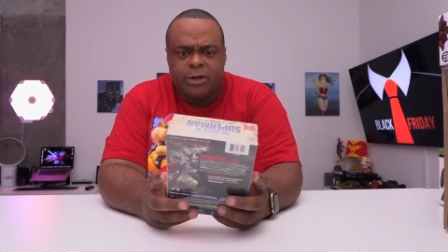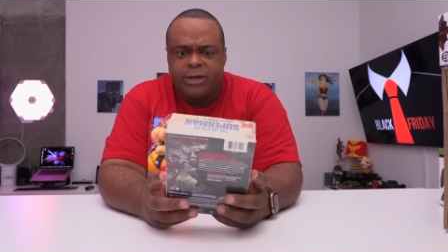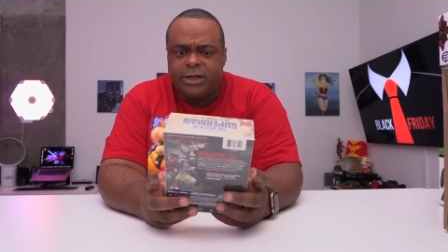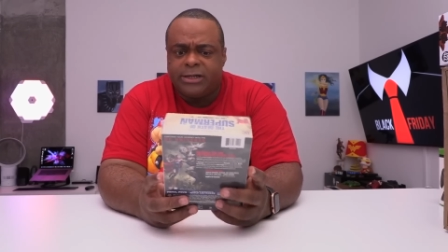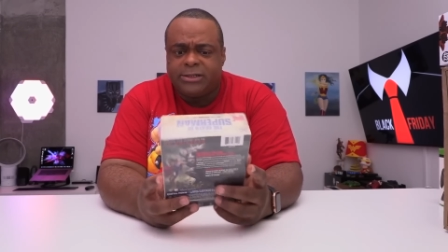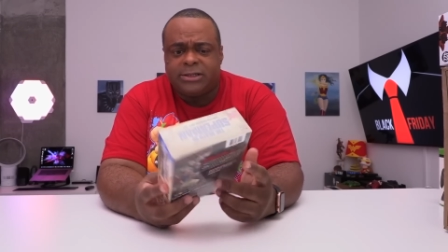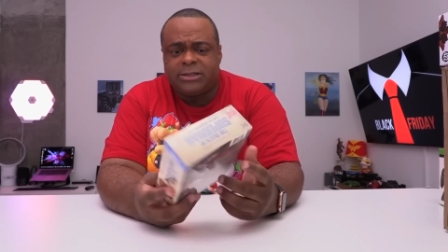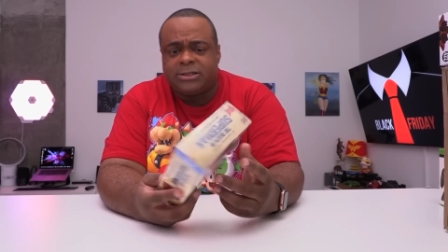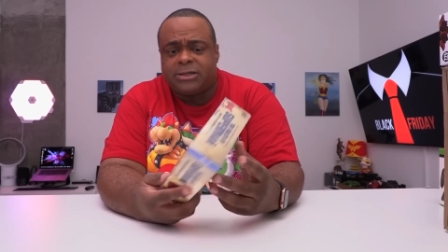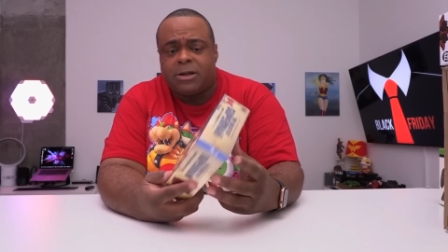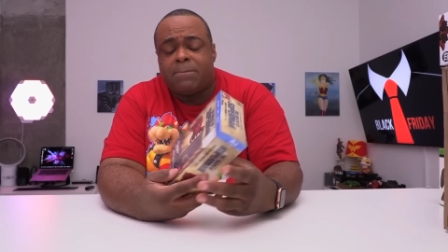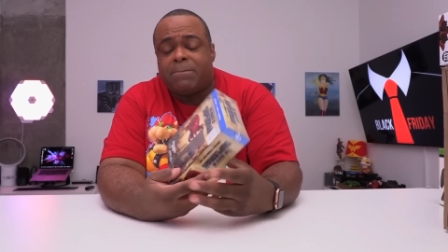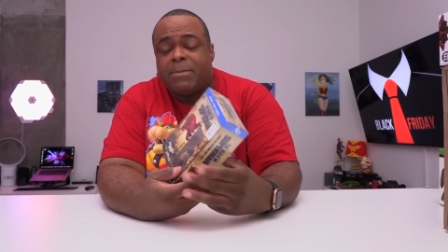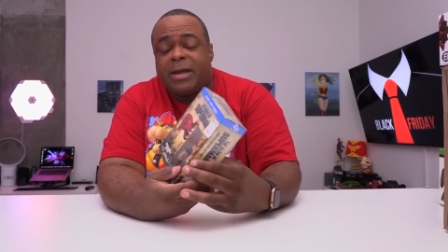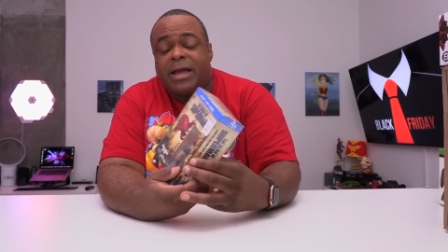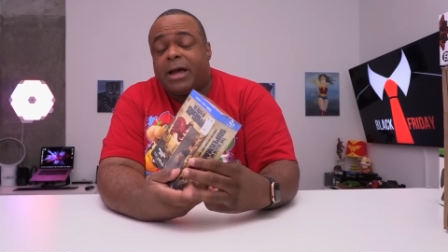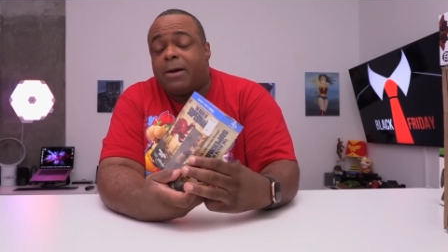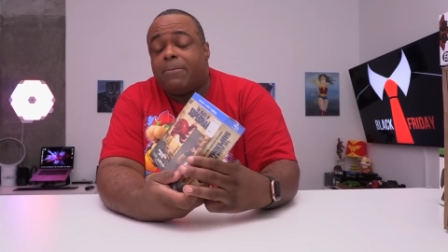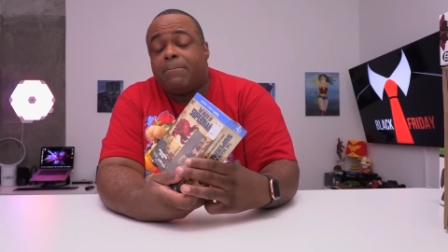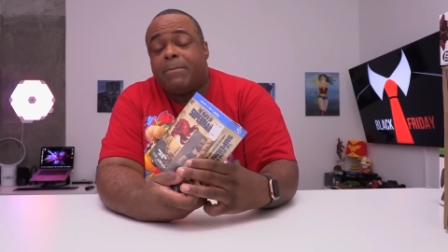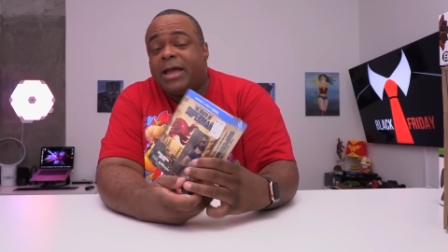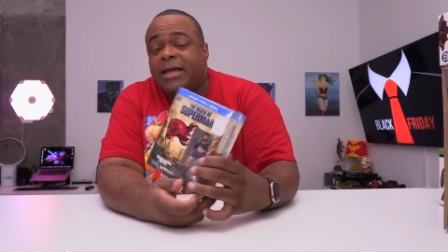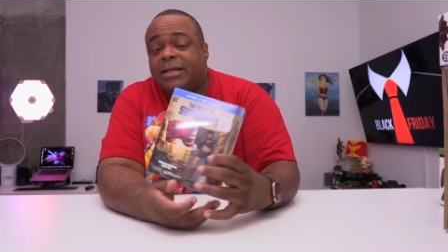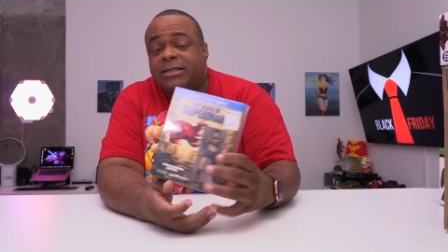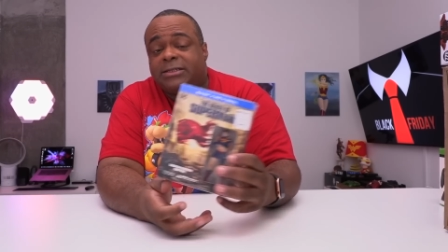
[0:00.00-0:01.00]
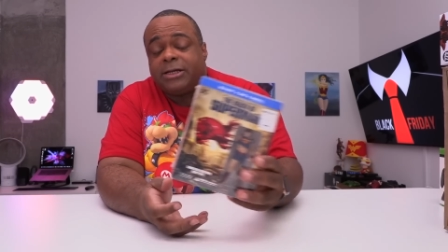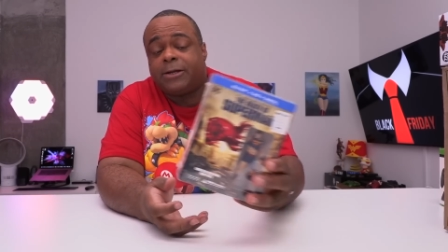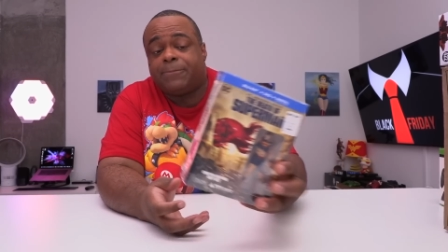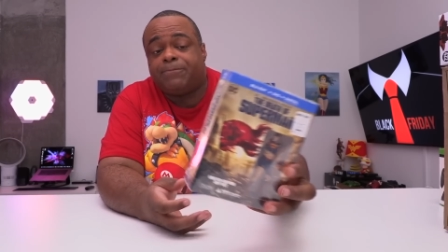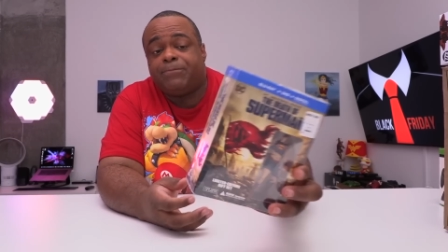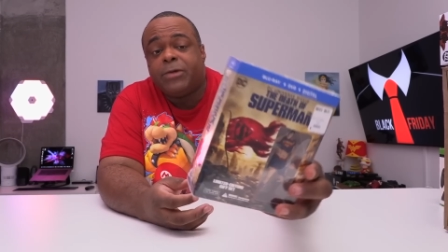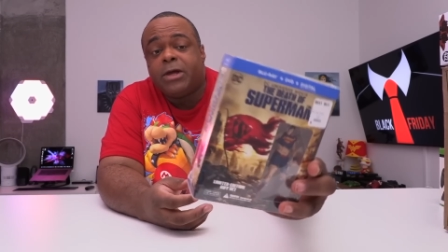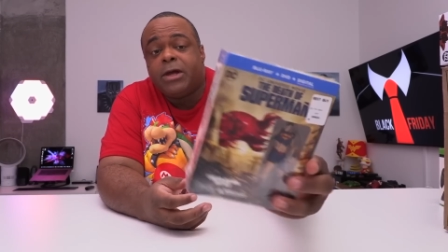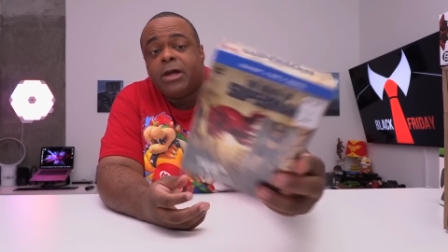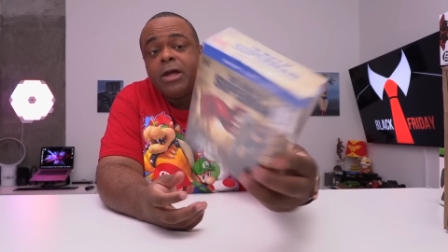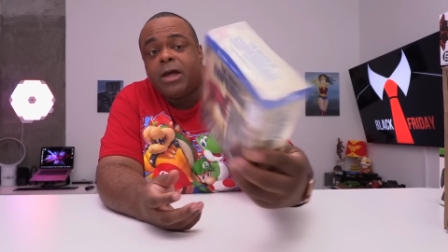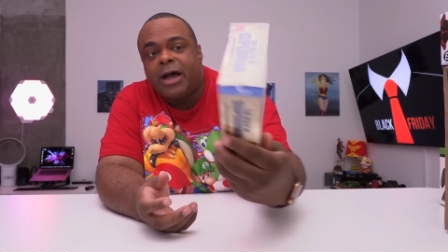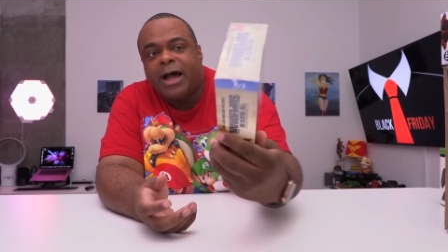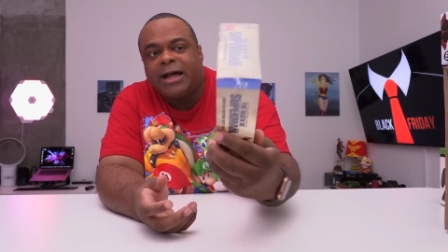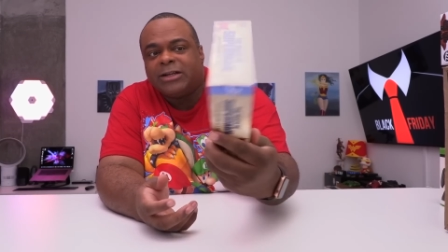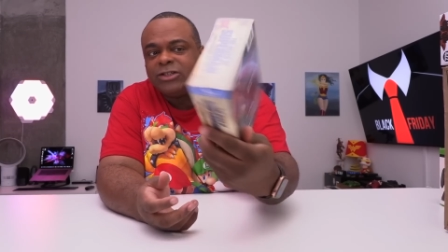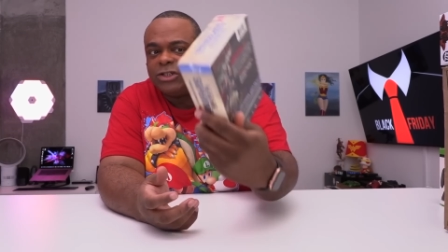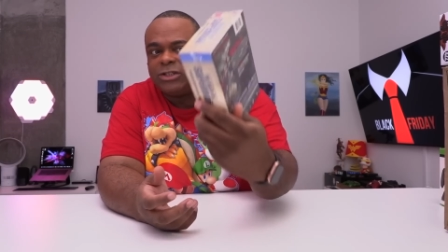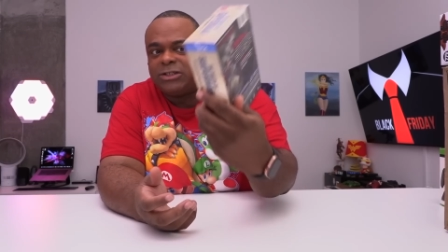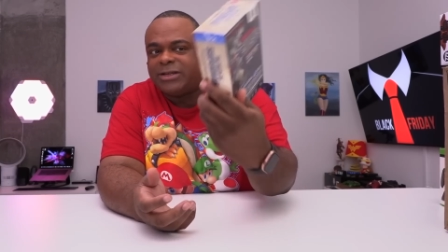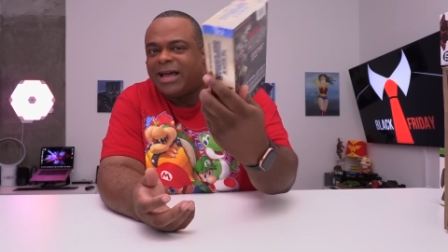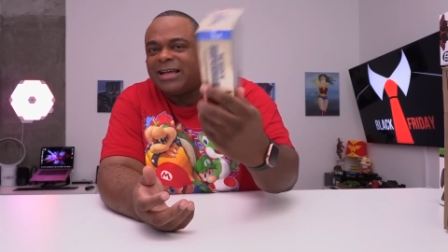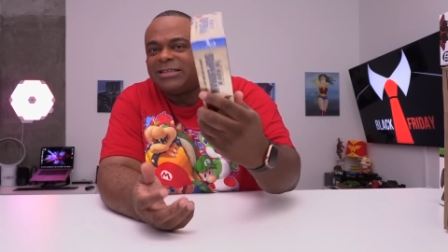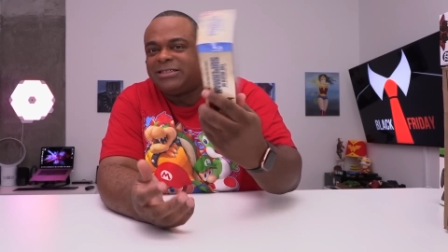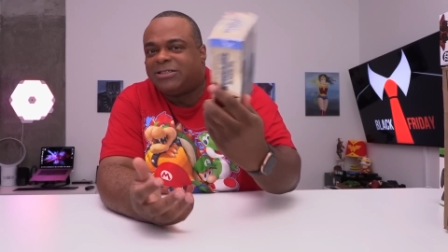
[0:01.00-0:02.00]
This is am- amazing. I
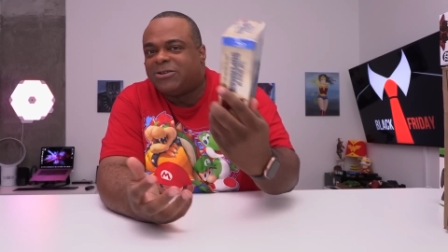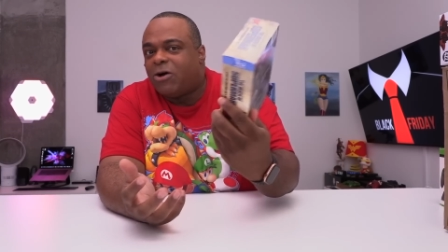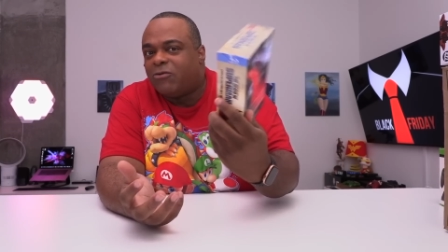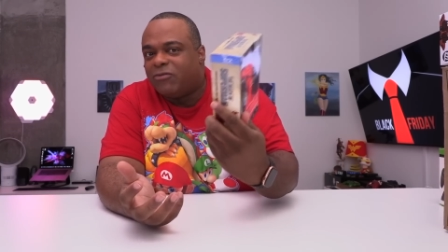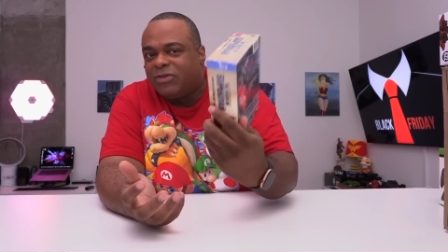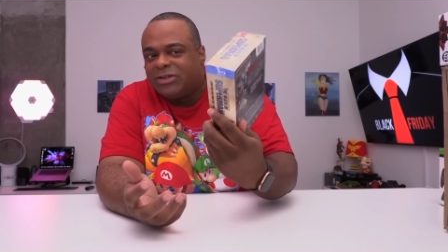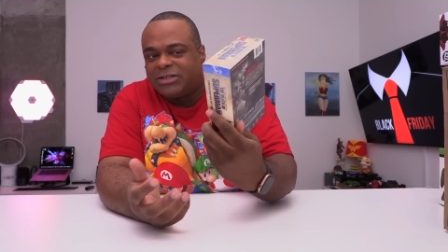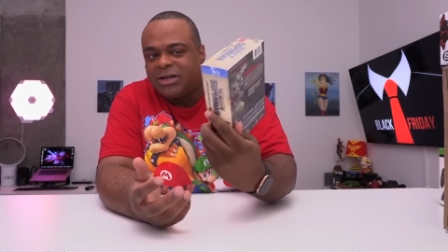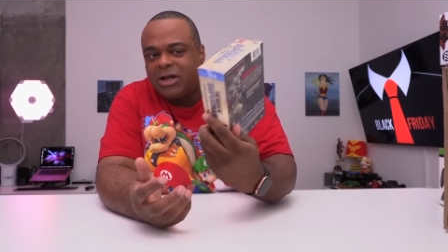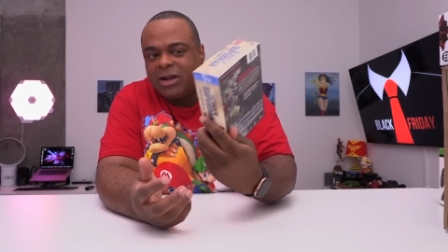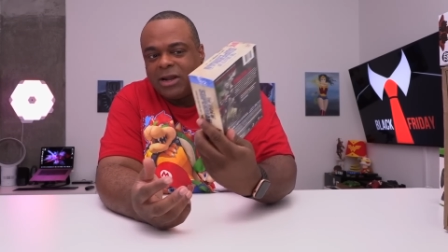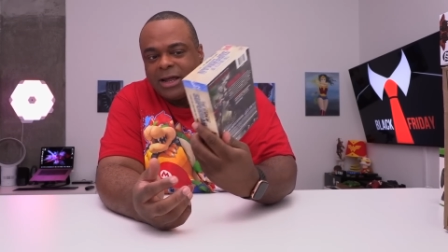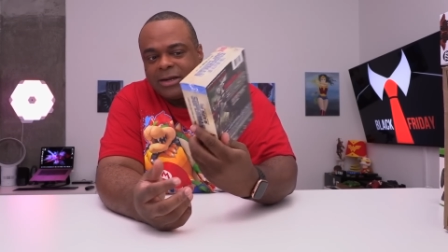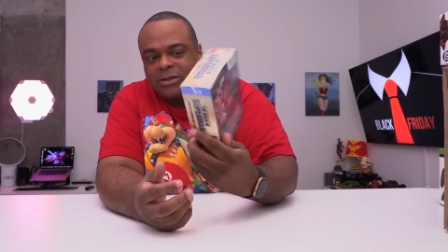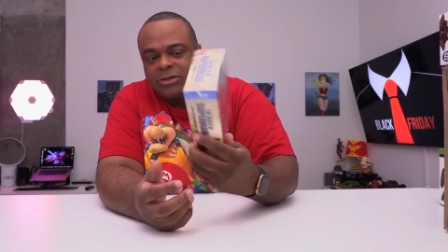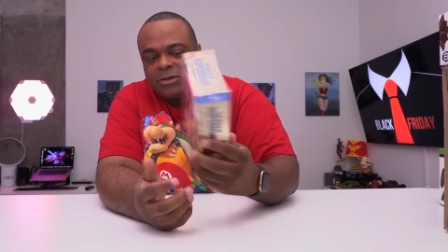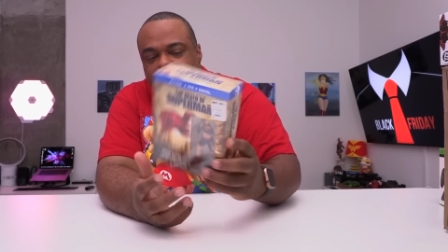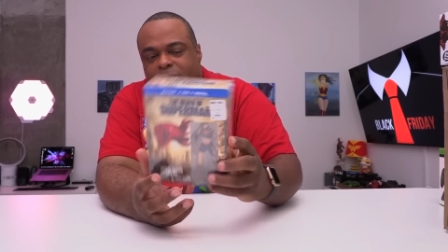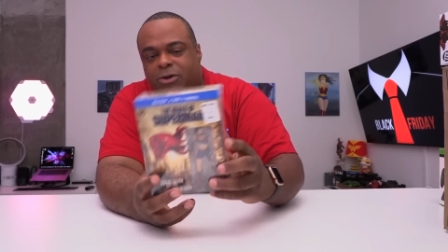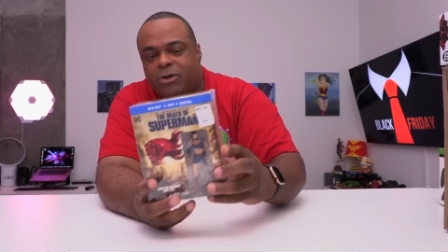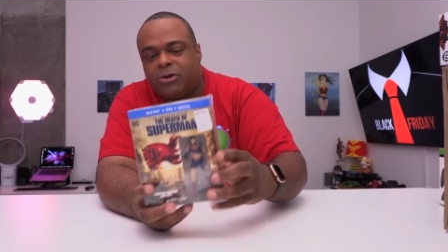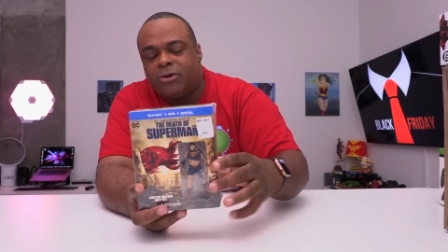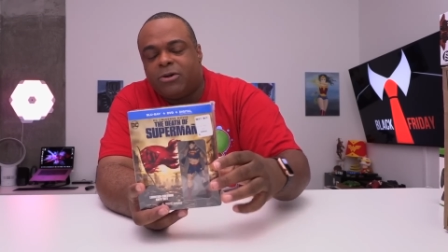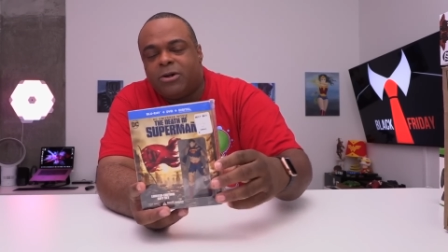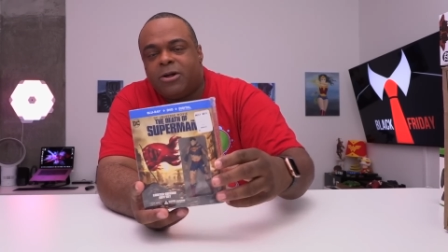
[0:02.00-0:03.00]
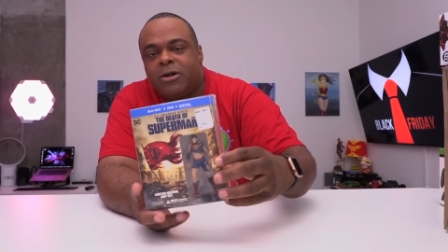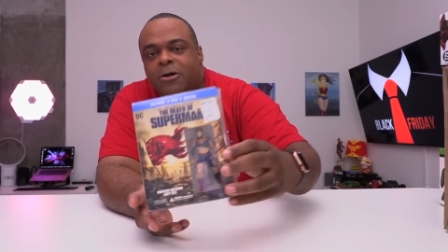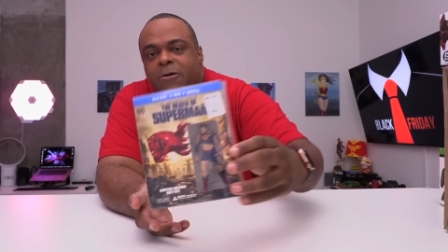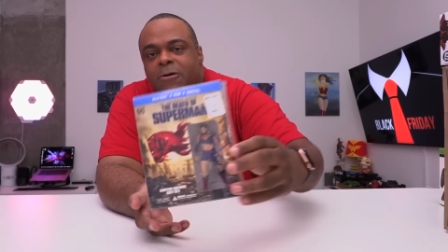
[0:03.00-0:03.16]
just I saw this collectible